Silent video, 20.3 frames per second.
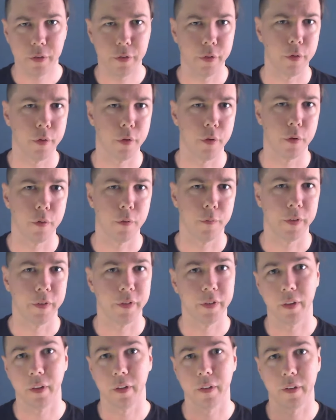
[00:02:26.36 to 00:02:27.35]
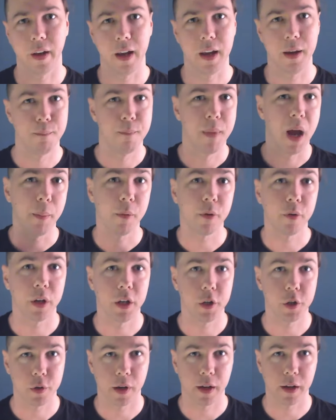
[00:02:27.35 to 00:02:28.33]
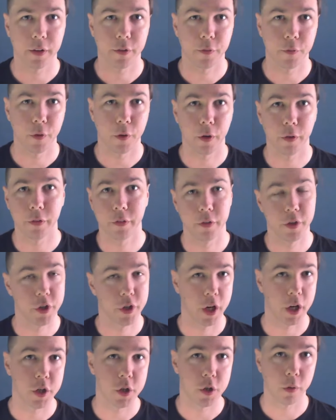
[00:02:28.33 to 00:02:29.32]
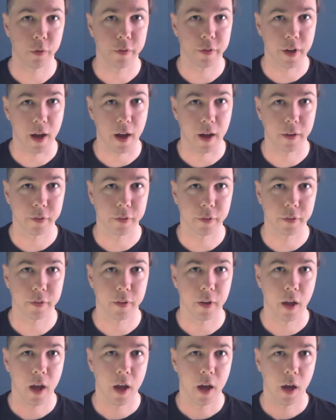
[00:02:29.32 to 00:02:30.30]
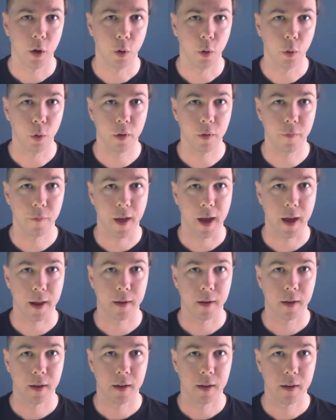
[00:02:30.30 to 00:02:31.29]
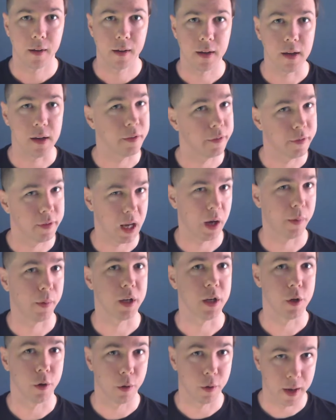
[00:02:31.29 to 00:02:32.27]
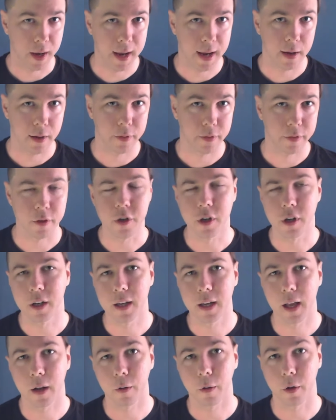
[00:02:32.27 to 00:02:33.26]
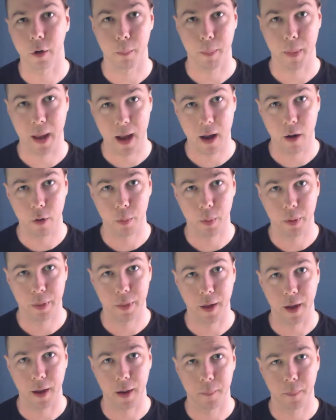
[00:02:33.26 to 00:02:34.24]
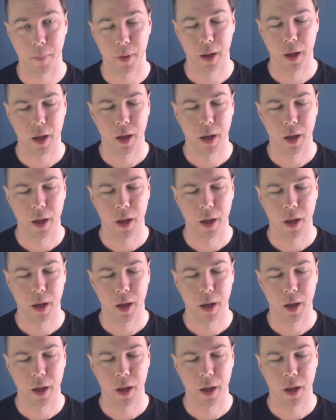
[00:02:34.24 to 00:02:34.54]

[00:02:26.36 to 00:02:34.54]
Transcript: to facilitate memory transfers, to schedule tasks, all of that is now in your hands and you can get a lot of power with that.